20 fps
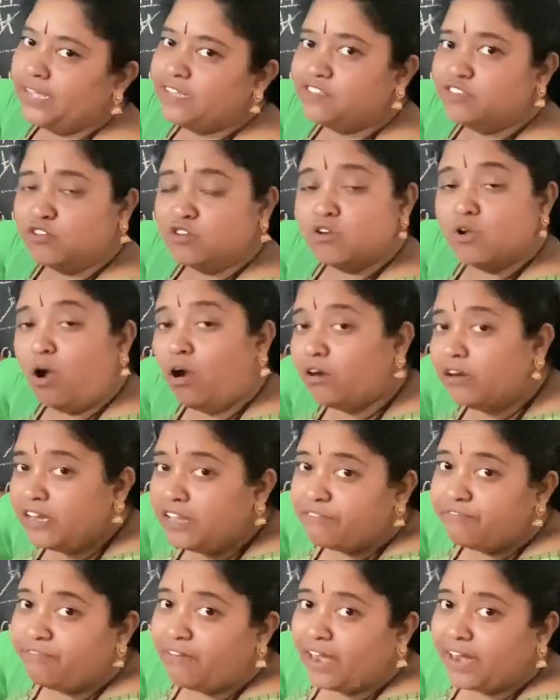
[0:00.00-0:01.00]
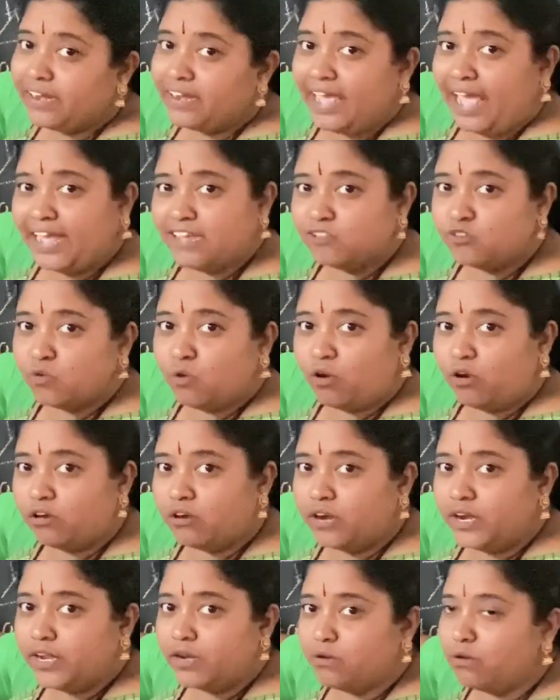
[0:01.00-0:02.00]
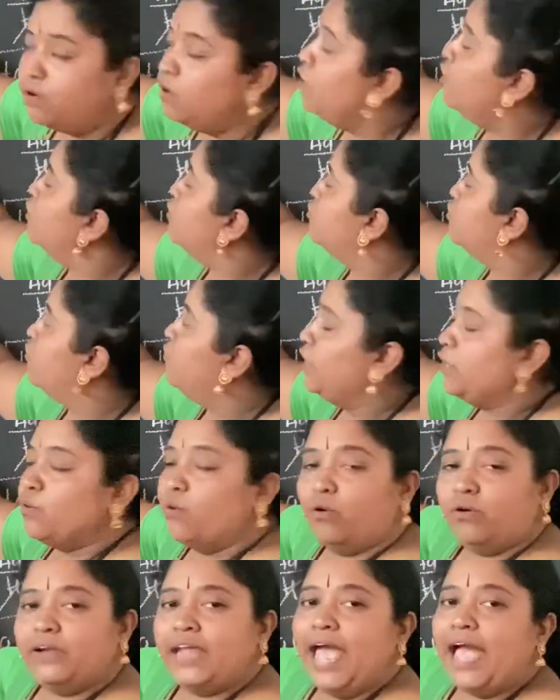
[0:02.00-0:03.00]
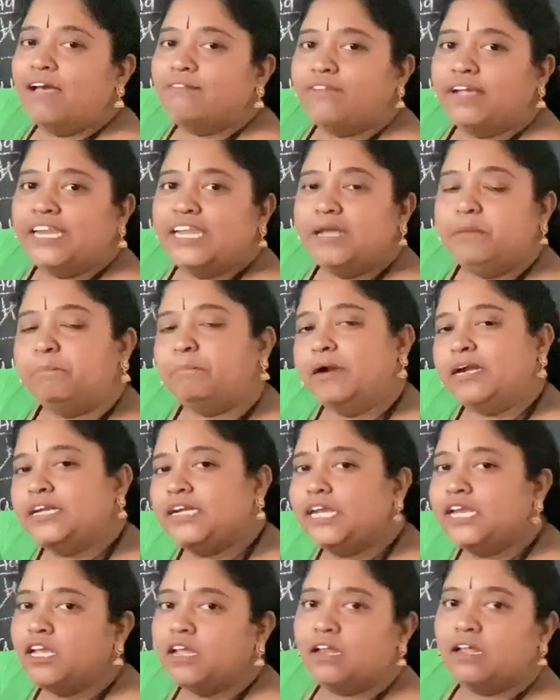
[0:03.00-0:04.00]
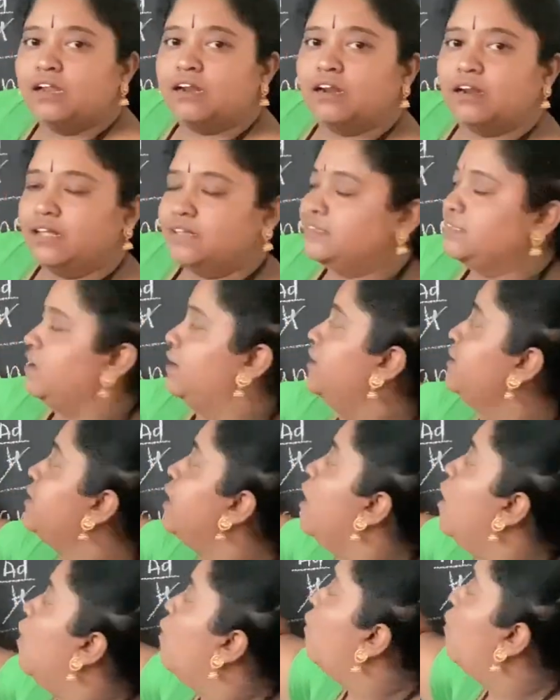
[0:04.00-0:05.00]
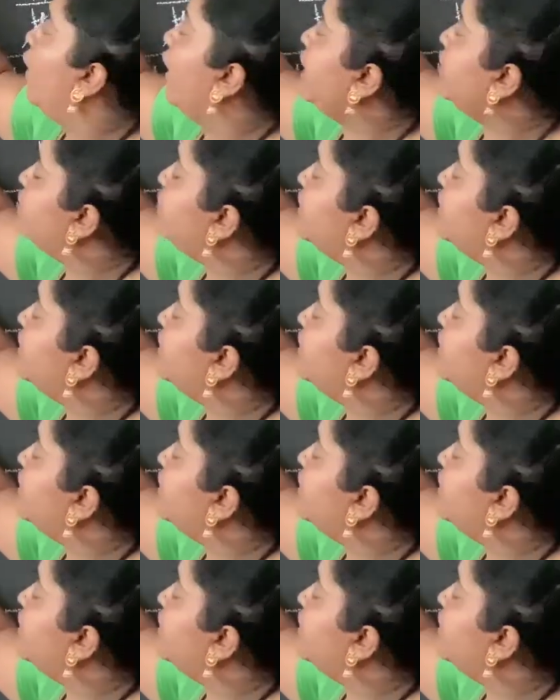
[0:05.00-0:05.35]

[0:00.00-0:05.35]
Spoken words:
is not defined, as you already know. So we don't have any particular result when